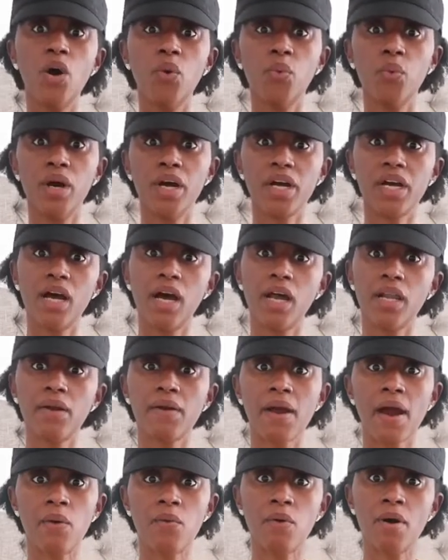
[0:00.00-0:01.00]
what
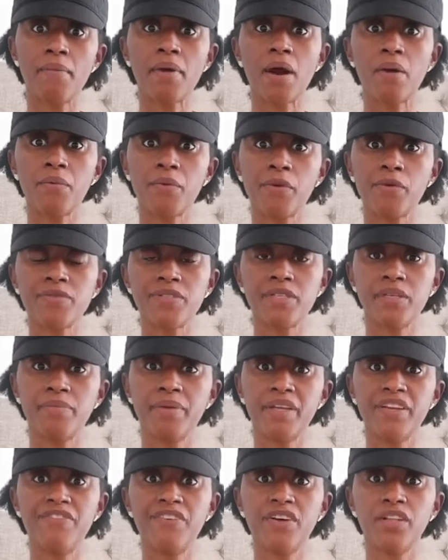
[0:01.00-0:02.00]
color I want my room to
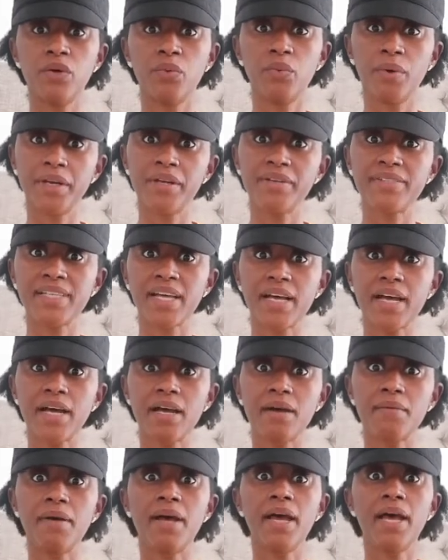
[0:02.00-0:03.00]
be for the winter
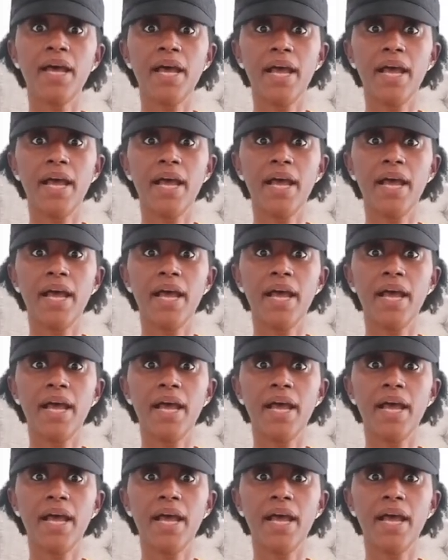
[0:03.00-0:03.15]
time